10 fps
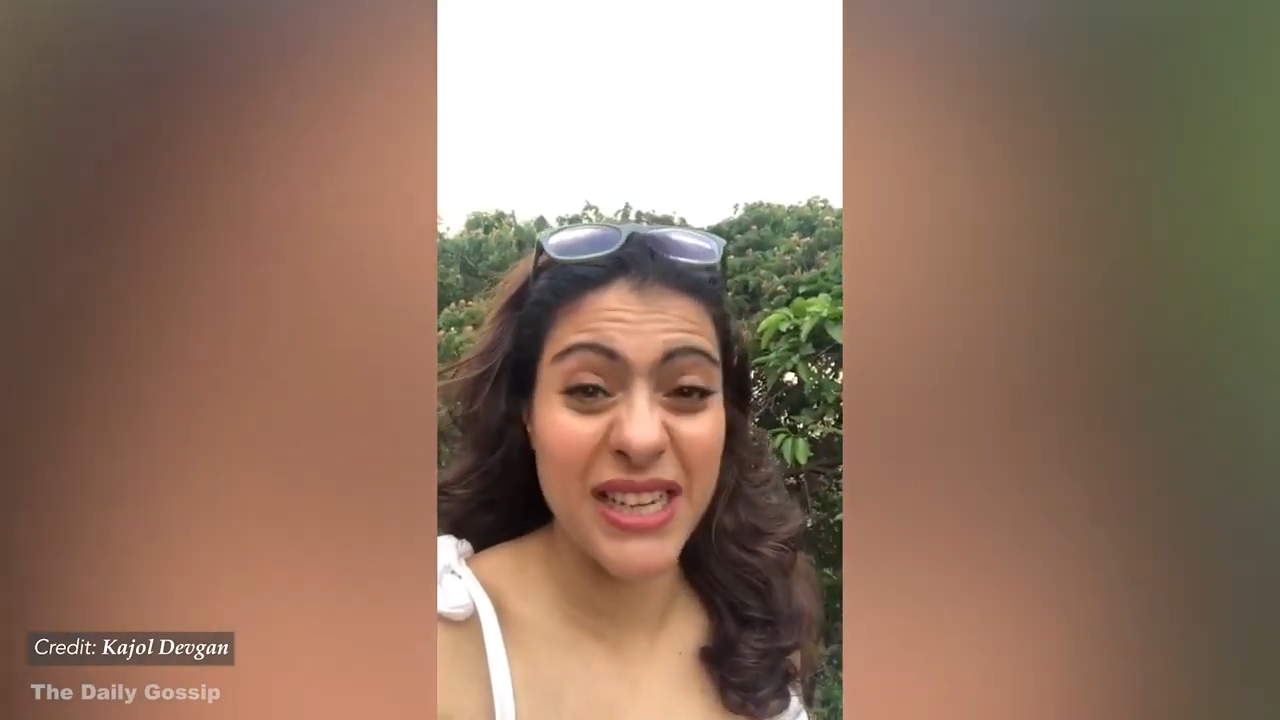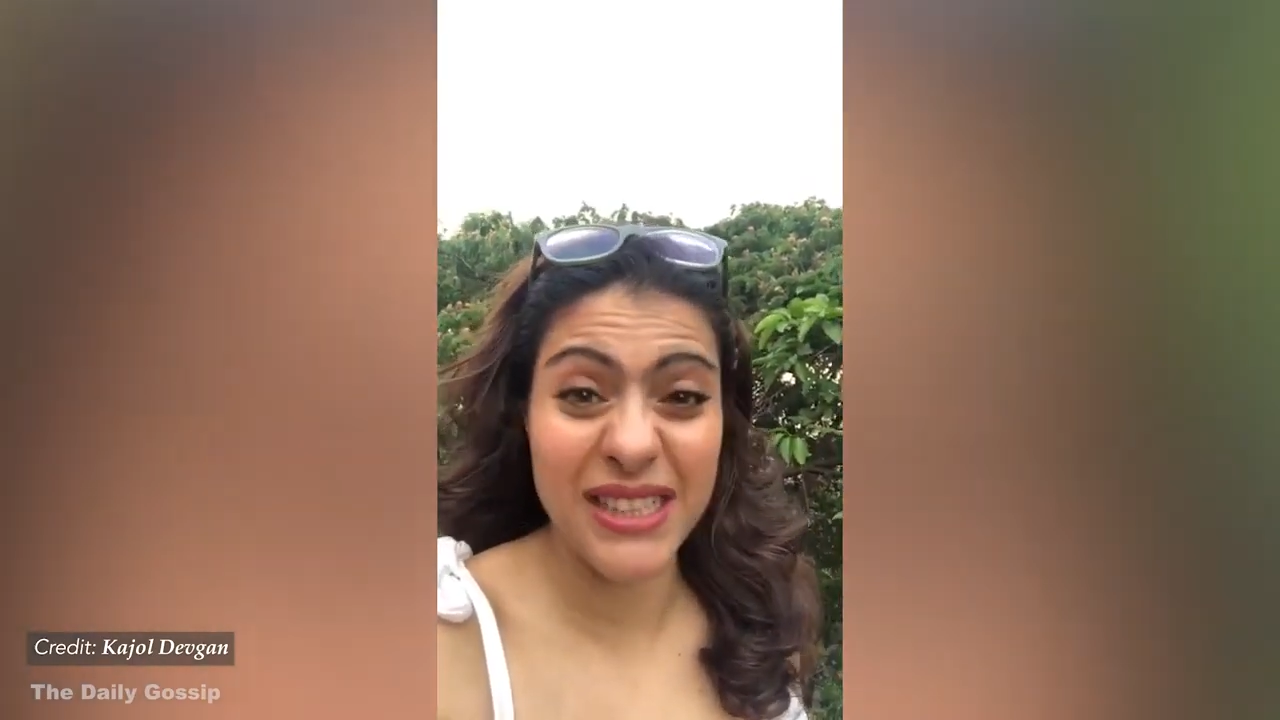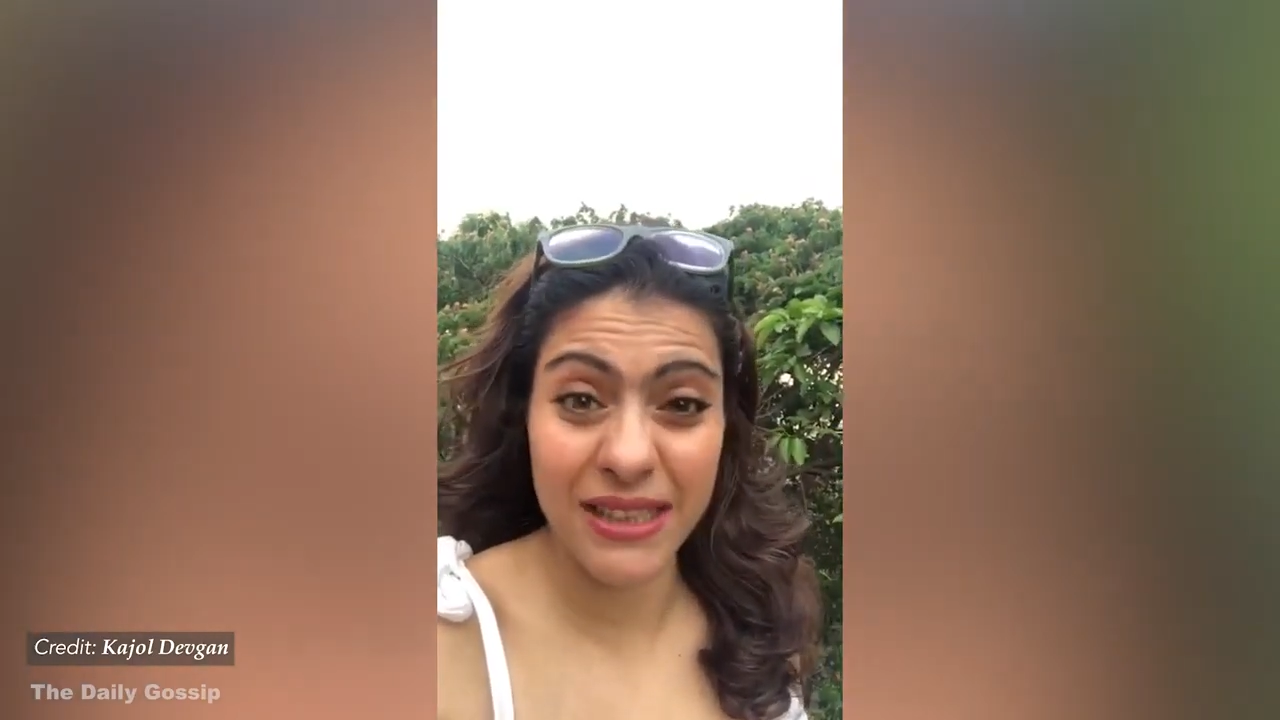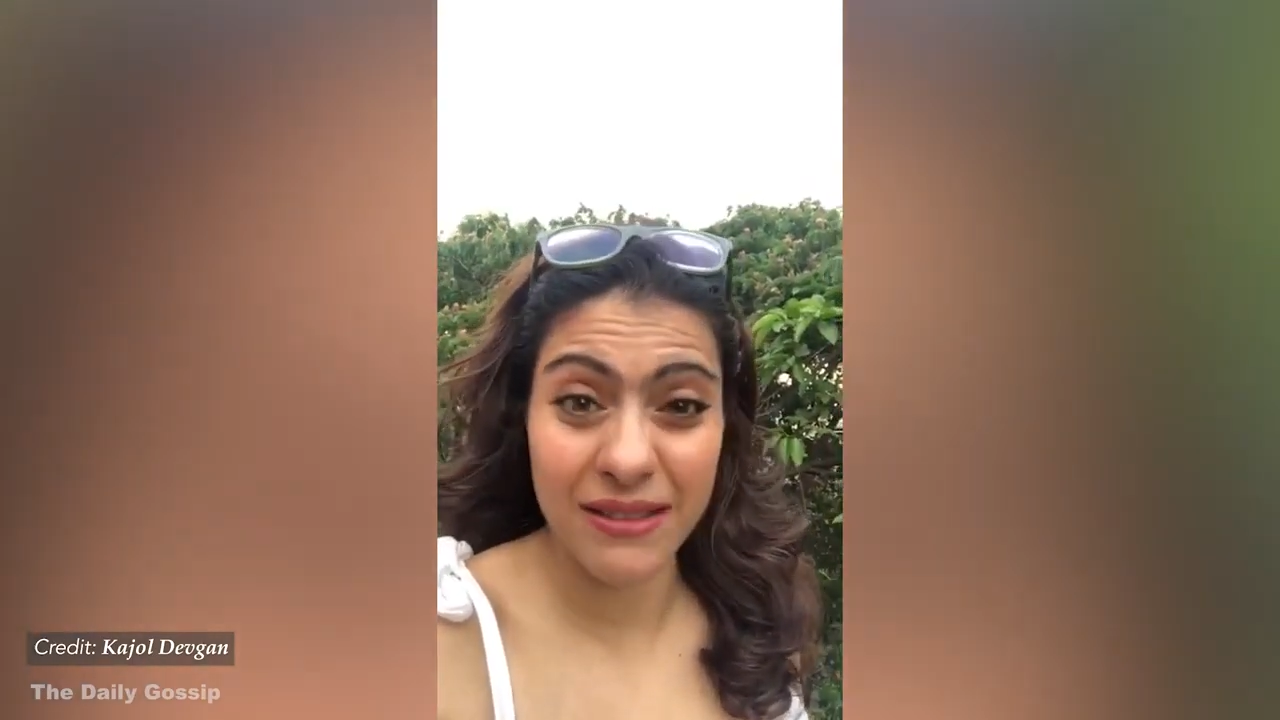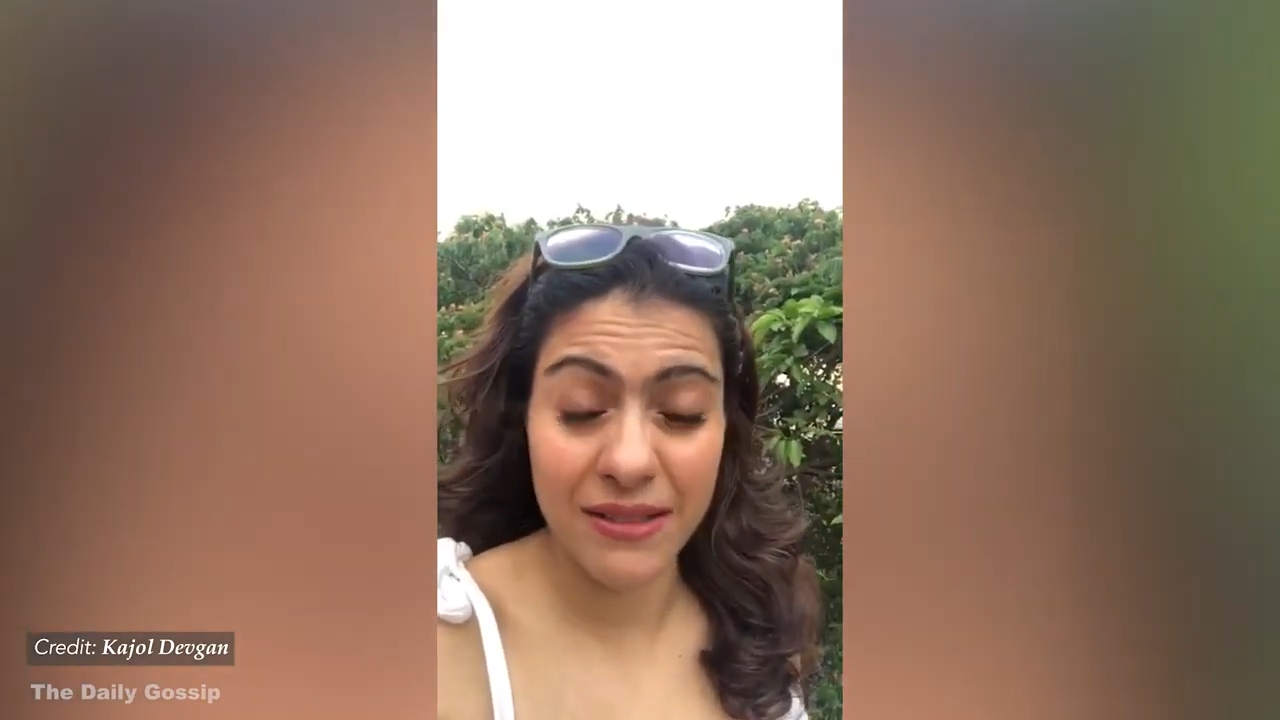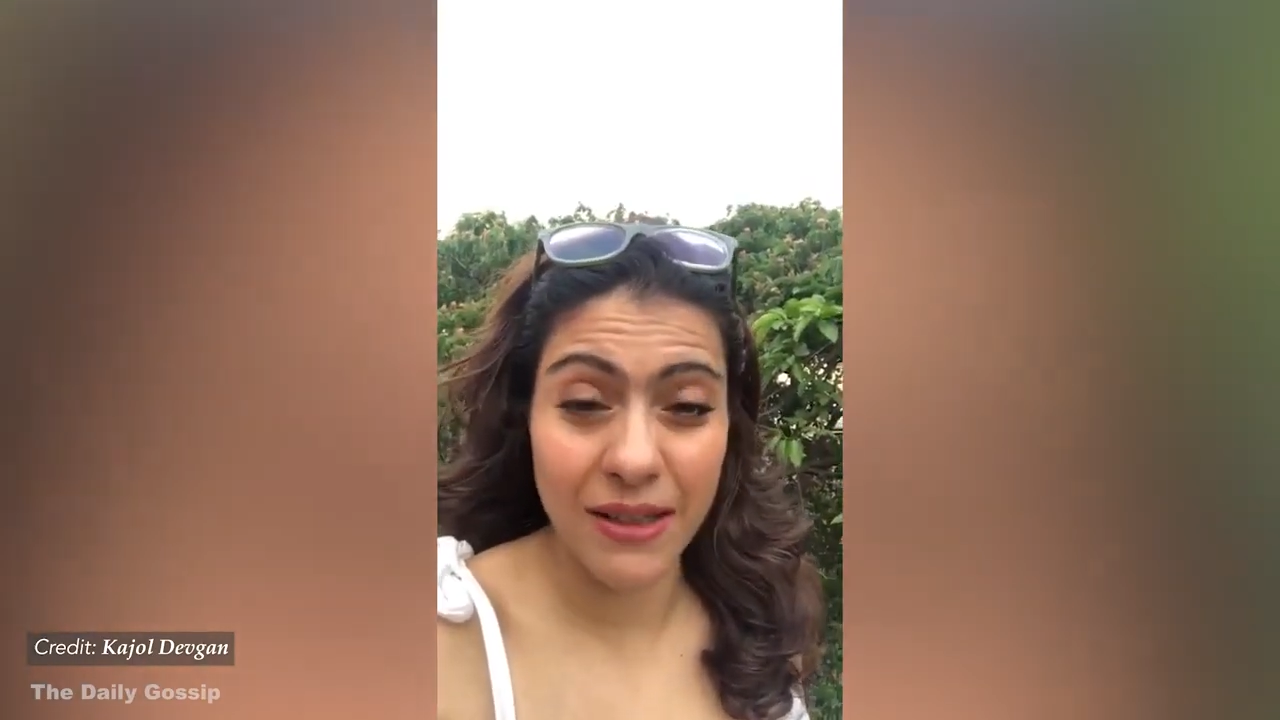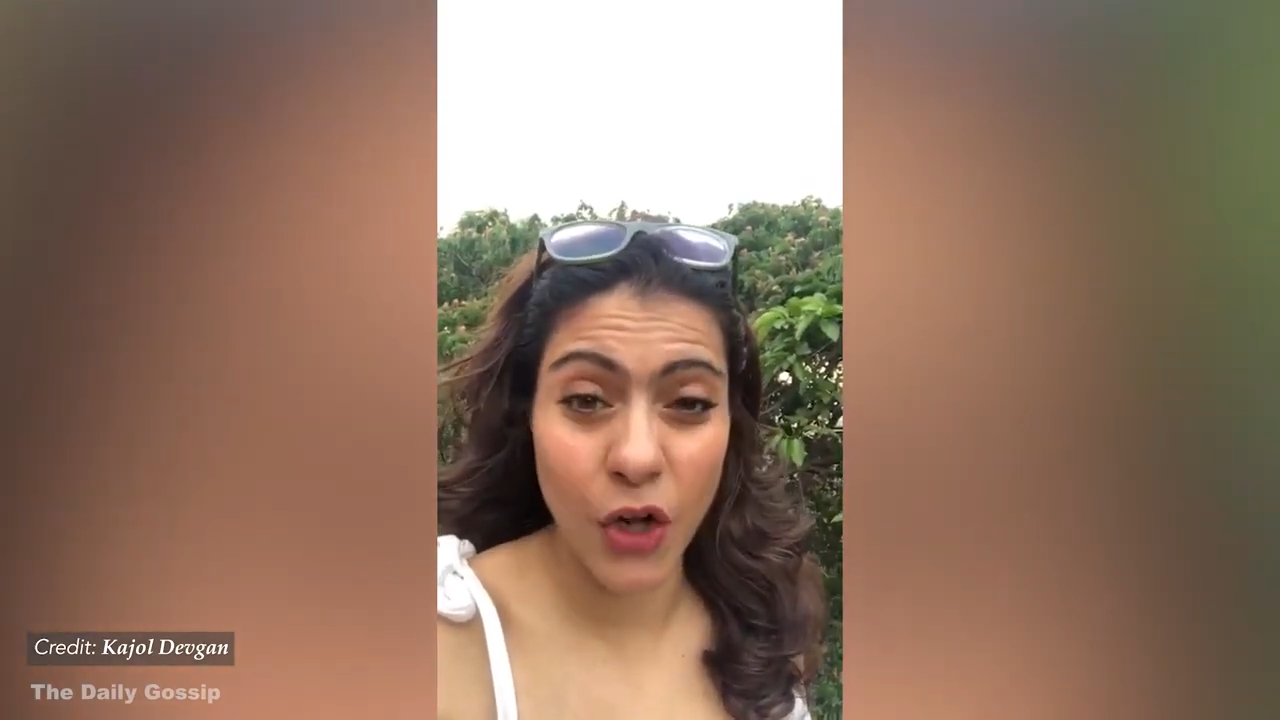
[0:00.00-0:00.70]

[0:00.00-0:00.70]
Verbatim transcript: knitting a